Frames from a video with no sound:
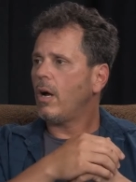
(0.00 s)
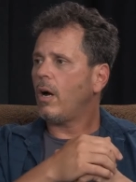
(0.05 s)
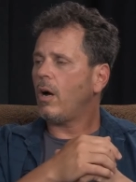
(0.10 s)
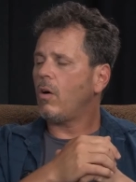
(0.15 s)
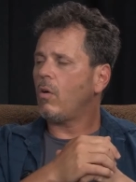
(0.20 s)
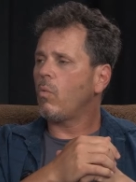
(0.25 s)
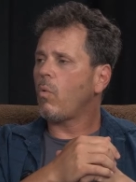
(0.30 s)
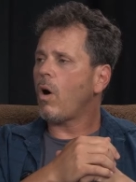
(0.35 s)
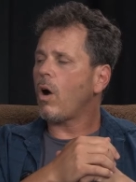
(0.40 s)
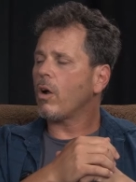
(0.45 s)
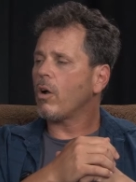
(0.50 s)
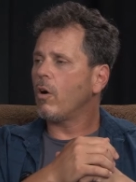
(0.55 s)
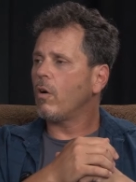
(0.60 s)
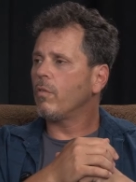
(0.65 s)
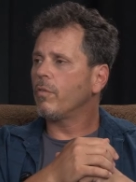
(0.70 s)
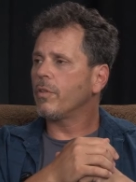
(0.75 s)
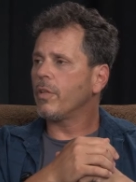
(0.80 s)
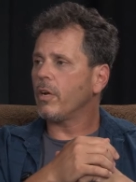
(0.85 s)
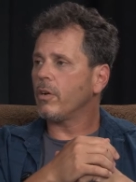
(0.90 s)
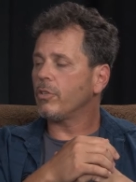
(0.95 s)
I'll walk
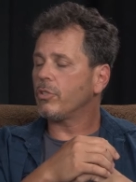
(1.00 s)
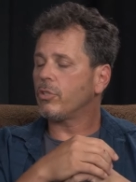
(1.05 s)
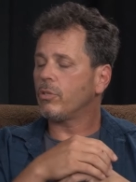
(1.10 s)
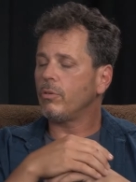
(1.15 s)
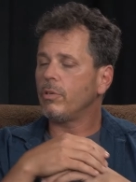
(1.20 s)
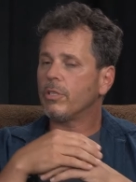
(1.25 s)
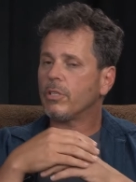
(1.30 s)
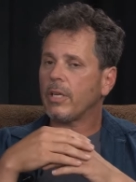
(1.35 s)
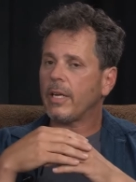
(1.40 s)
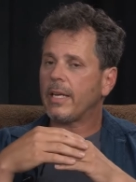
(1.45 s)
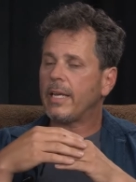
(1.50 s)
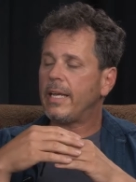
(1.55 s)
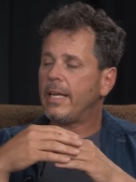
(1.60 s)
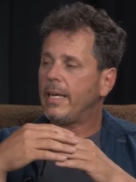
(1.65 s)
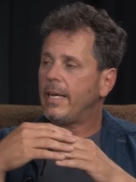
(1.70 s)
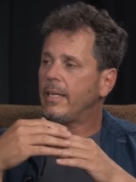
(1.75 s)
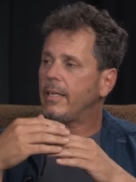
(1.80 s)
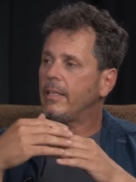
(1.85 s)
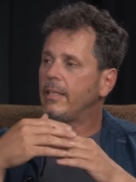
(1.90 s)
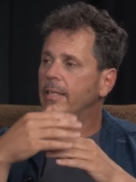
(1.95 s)
over there as soon as I
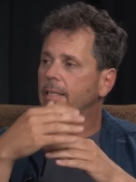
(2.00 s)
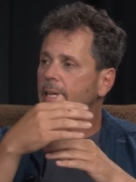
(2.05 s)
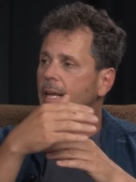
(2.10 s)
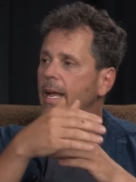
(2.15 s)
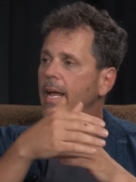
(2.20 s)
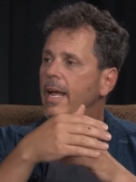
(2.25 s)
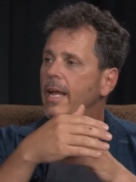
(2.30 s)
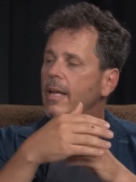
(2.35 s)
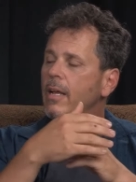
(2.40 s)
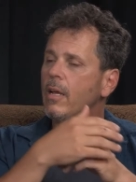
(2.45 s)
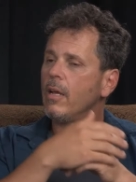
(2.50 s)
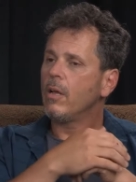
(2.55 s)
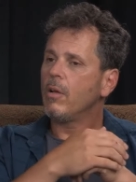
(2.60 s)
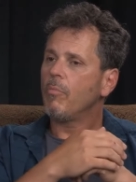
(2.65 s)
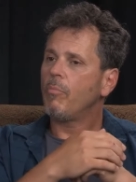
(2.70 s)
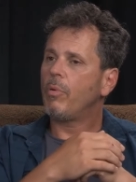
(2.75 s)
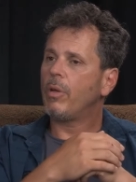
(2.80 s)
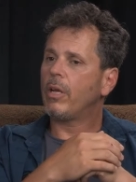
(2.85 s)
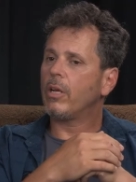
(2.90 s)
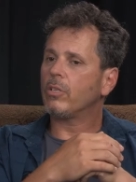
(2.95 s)
can in the day
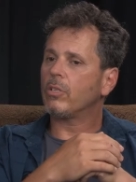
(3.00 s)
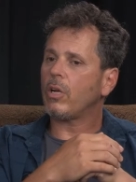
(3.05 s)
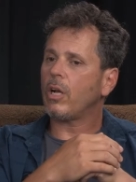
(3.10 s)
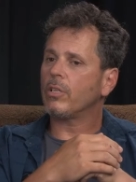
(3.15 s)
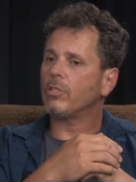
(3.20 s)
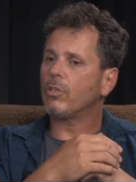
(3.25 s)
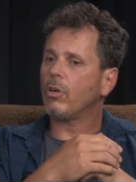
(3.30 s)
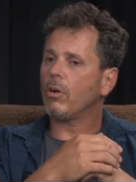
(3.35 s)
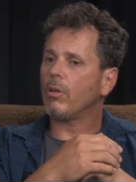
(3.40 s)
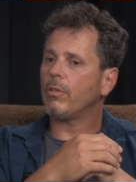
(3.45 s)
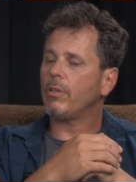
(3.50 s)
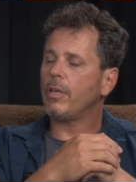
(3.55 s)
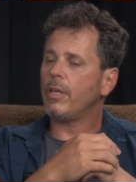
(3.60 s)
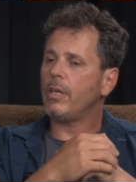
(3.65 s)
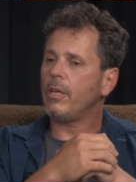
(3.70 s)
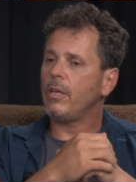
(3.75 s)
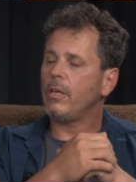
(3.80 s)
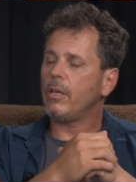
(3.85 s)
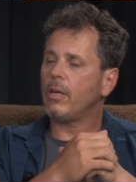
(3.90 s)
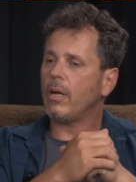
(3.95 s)
because odds are
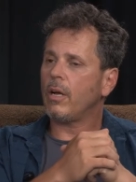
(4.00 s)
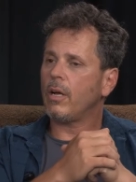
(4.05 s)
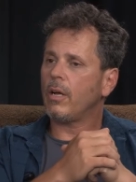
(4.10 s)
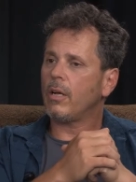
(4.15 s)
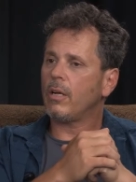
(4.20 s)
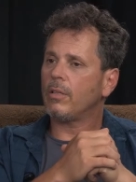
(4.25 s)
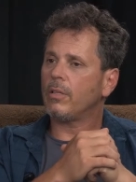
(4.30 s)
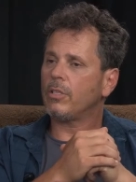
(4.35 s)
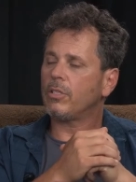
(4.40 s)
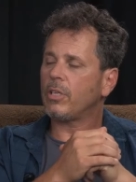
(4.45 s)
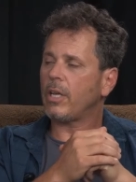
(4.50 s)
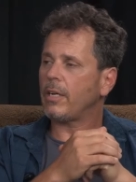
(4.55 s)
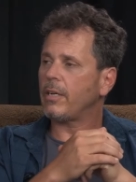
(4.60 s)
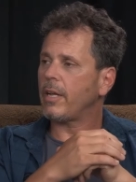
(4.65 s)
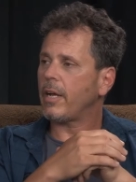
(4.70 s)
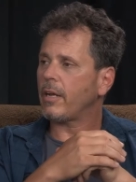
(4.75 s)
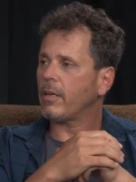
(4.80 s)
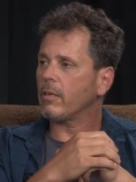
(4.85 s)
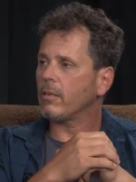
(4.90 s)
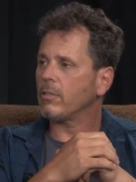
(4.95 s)
the uh, the
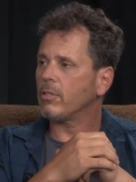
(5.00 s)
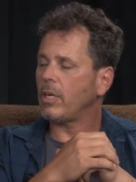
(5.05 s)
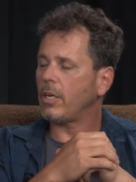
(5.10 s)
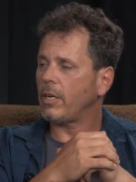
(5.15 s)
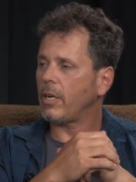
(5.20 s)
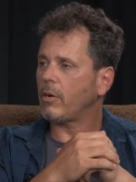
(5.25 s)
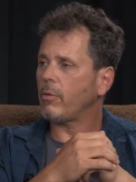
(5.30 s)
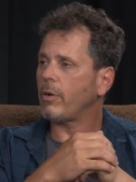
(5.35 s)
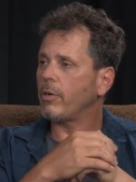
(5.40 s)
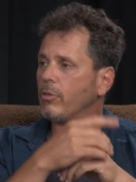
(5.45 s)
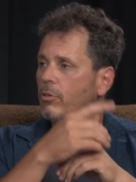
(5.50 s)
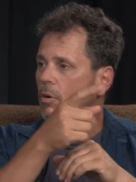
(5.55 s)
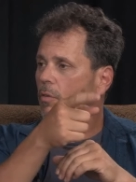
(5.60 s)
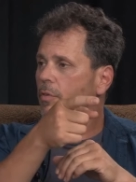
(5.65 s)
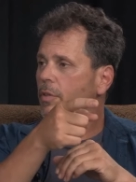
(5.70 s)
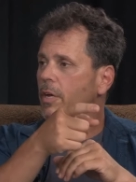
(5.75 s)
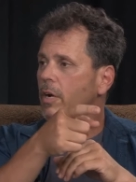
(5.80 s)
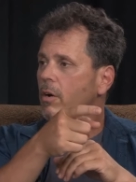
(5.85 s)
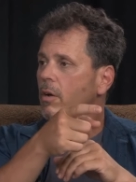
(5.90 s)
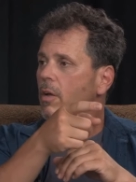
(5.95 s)
set set decorators
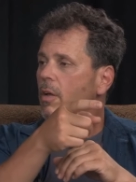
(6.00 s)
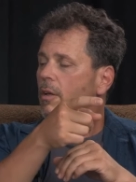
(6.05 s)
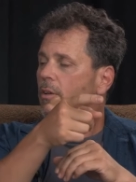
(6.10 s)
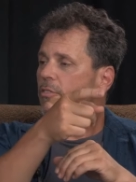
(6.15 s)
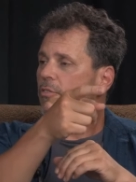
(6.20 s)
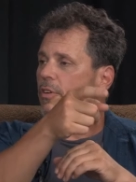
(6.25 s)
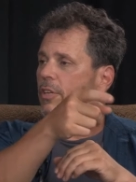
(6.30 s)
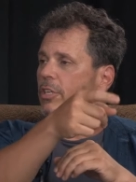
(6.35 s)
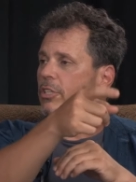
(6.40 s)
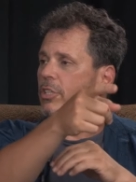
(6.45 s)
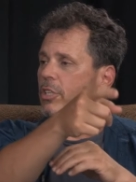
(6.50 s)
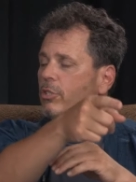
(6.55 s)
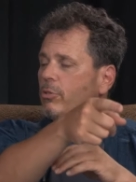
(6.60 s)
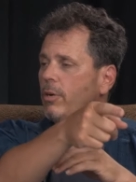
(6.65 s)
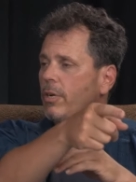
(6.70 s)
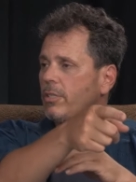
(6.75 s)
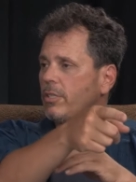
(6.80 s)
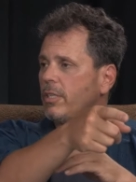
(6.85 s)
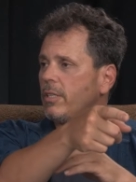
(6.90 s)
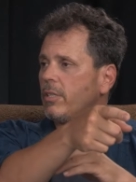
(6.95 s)
over there finishing
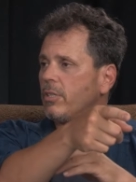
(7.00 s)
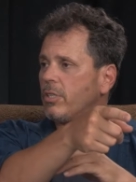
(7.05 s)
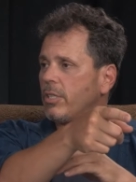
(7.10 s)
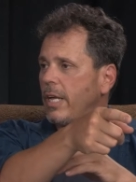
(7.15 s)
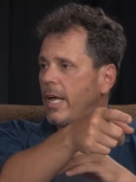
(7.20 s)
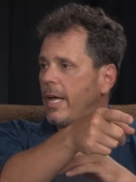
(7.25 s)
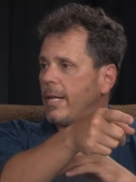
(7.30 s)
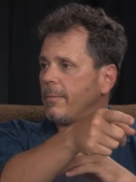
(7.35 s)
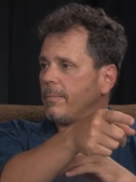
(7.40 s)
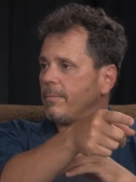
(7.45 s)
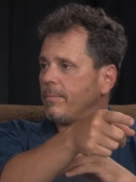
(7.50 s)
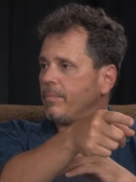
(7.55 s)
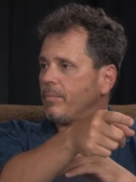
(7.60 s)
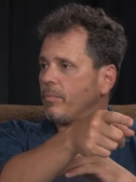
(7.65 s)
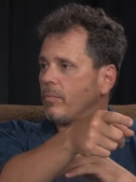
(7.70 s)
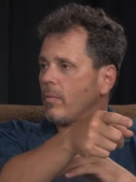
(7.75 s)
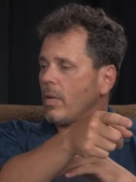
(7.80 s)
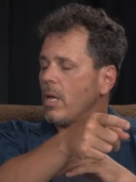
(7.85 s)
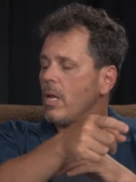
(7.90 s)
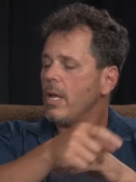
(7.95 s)
dressing the set. Mm -hmm.
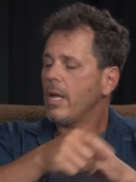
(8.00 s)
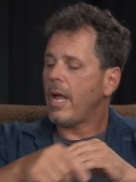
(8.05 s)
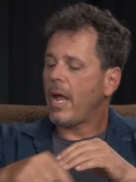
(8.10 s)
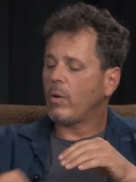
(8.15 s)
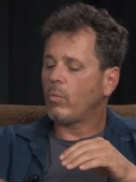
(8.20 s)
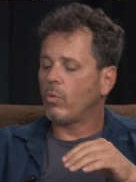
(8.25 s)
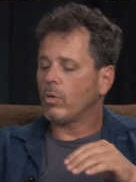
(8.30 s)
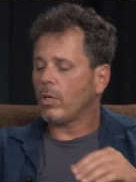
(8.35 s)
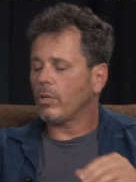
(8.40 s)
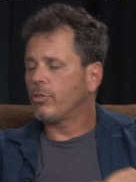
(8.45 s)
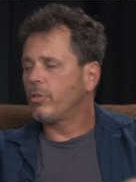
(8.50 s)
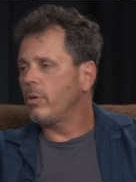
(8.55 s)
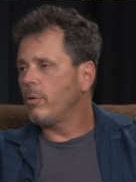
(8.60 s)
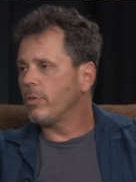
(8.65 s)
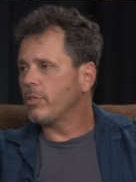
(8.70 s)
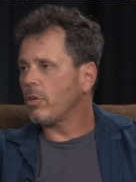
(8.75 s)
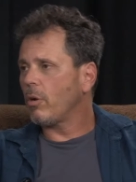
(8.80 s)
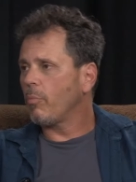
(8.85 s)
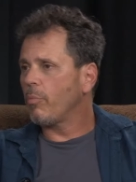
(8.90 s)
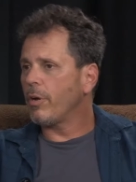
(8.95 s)
And what I'll do
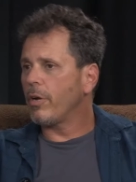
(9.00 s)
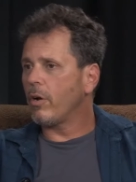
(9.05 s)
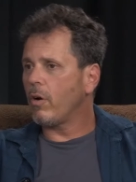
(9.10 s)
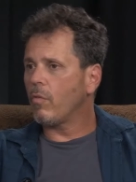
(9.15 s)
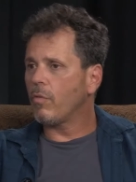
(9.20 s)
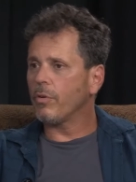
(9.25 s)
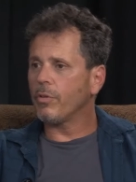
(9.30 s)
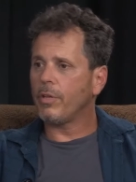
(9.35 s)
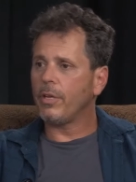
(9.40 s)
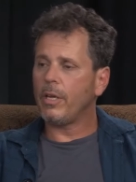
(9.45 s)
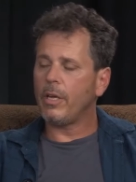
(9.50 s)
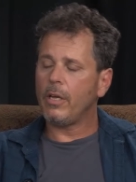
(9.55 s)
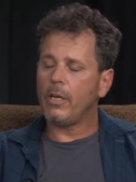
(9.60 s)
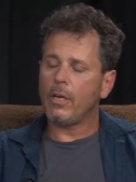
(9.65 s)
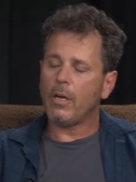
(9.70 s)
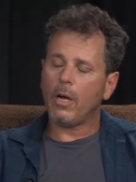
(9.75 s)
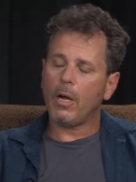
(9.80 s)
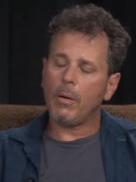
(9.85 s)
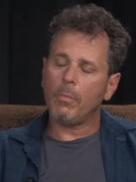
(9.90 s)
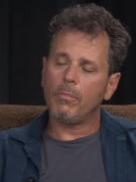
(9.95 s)
is I'll bring over
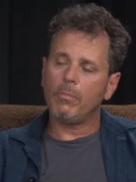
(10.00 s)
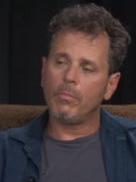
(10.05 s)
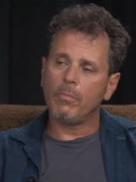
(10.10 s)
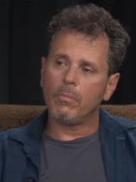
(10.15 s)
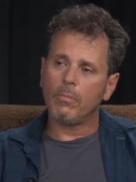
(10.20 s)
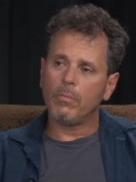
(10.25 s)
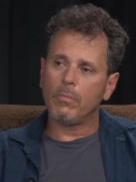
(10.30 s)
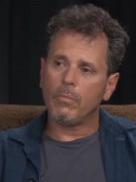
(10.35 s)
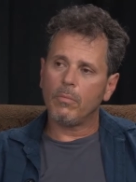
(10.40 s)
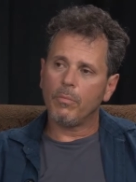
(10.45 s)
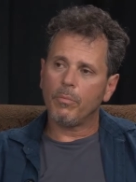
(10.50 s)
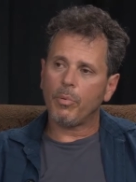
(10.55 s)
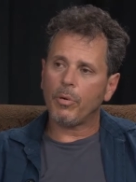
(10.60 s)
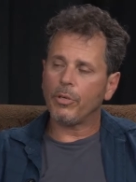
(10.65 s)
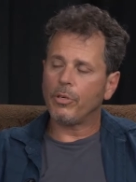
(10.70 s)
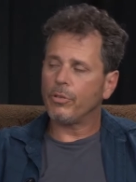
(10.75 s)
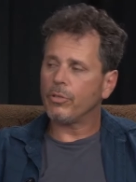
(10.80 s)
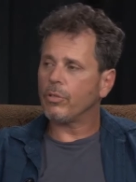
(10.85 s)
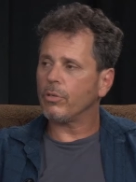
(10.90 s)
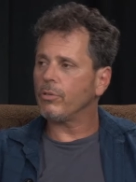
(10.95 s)
the um,
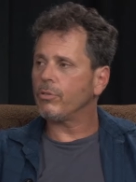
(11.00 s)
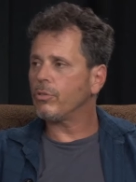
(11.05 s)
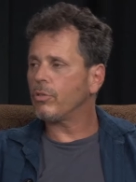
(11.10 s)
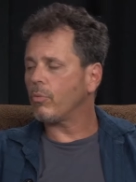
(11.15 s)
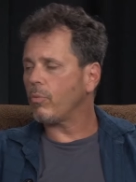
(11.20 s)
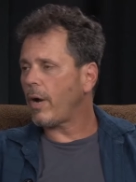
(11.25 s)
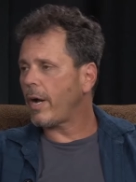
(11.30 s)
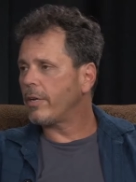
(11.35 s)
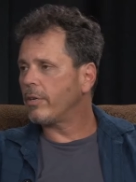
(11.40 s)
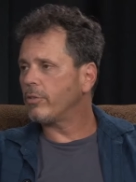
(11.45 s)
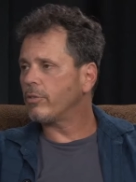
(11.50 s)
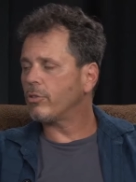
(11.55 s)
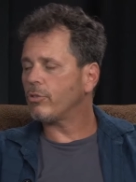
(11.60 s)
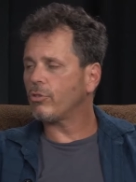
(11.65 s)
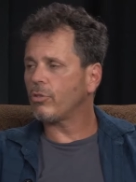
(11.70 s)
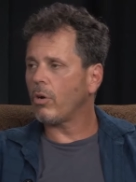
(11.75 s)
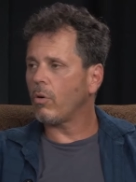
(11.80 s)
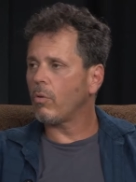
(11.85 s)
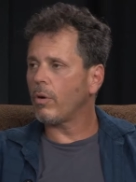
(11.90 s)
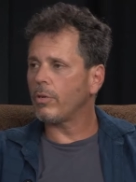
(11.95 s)
producers, the writers, the
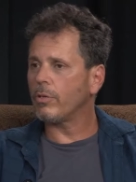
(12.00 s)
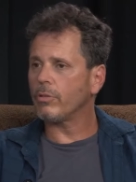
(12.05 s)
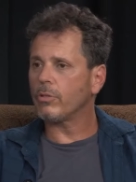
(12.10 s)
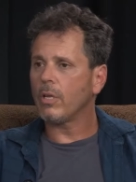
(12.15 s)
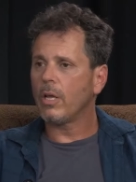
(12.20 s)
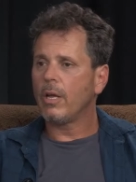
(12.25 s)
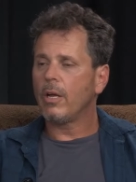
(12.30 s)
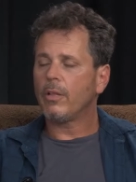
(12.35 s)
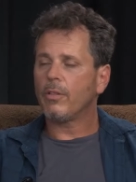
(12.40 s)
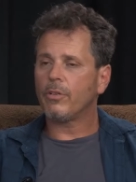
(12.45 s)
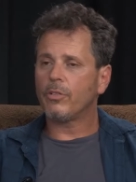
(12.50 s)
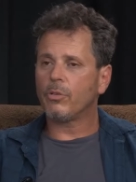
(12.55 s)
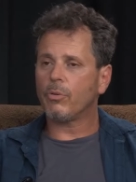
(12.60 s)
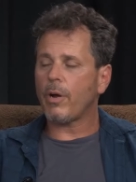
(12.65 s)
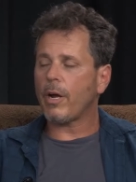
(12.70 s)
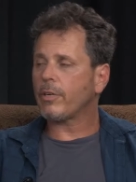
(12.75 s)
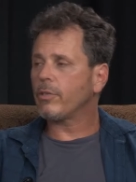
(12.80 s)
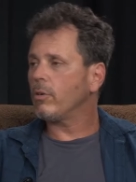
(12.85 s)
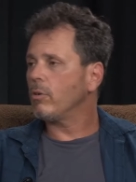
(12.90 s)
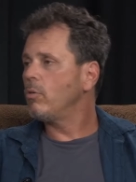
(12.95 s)
showrunners, the
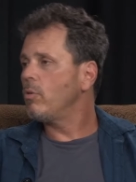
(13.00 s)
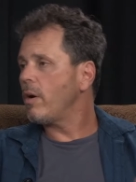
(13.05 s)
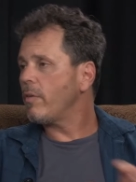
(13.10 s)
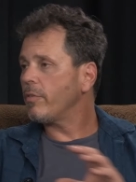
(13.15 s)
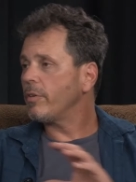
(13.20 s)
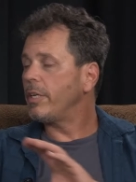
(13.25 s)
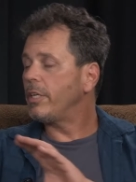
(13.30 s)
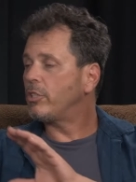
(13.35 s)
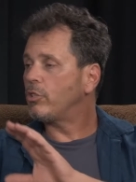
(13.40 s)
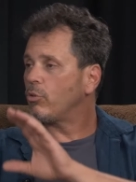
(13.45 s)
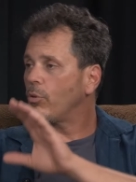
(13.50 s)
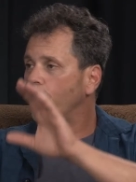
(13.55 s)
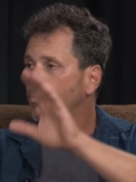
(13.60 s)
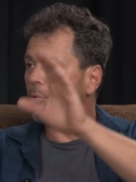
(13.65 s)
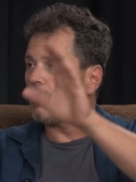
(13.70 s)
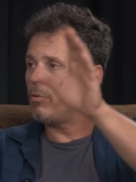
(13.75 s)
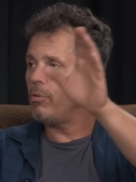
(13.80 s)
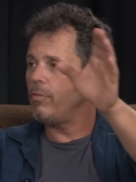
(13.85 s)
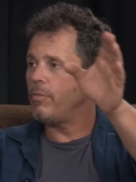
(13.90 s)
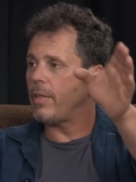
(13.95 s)
director, whoever needs to
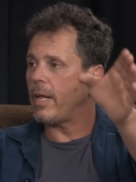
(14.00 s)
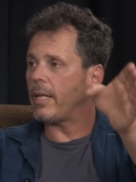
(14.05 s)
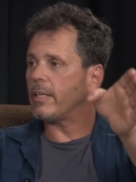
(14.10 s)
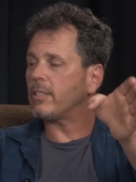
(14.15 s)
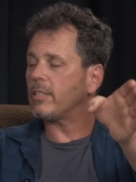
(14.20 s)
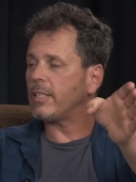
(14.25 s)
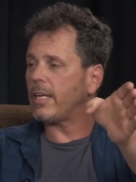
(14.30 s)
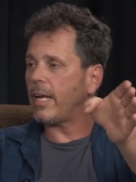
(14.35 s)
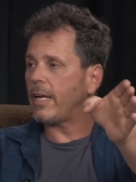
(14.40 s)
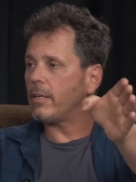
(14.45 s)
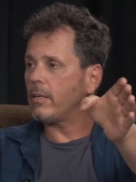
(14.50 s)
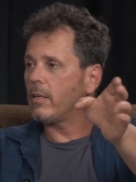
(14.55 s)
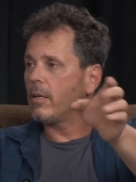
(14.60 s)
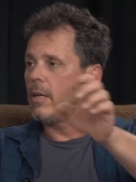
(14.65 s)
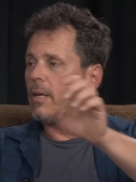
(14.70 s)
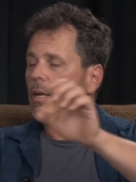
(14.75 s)
approve that set.